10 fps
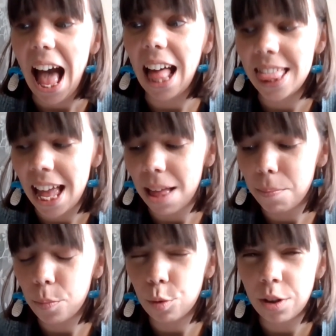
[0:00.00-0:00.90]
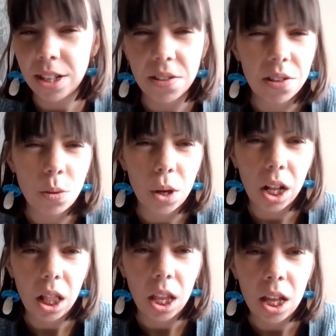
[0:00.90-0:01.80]
And that brings us to a
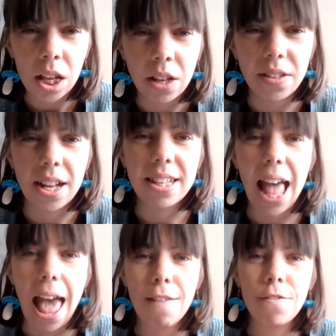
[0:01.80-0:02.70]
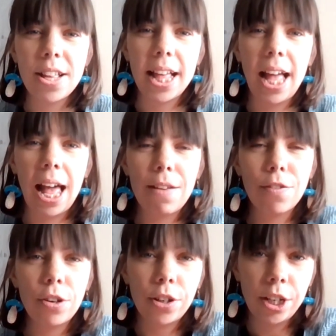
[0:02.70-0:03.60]
close. That is everything I have
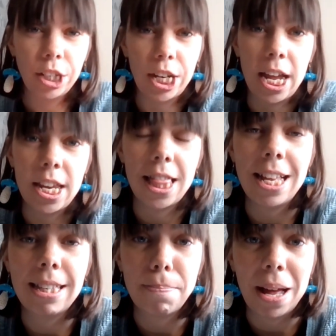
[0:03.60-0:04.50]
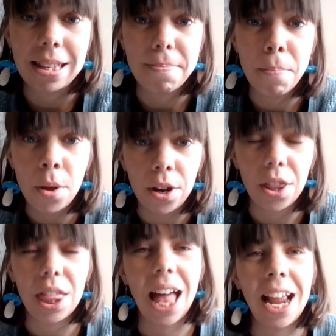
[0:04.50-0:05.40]
crocheted this past
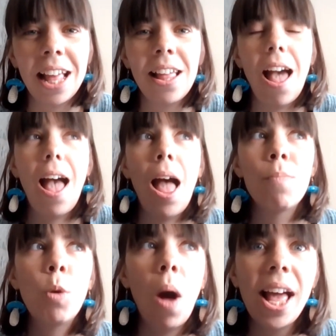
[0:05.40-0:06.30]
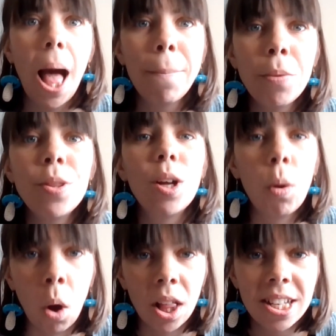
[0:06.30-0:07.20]
month, and I am quite happy with the
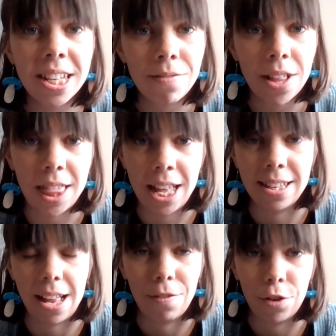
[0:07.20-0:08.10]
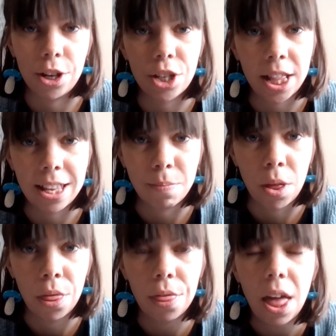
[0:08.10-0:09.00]
quality of the things that I've crocheted this
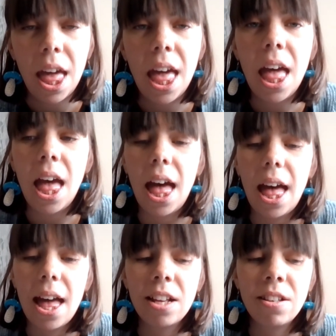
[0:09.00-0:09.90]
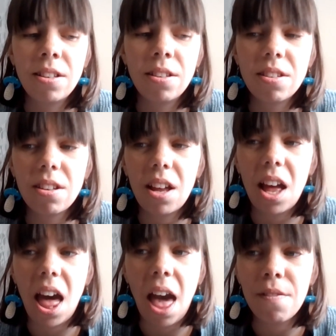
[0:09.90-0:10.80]
month, and
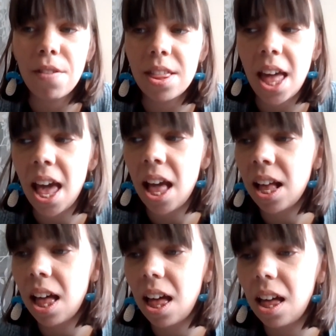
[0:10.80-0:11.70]
everything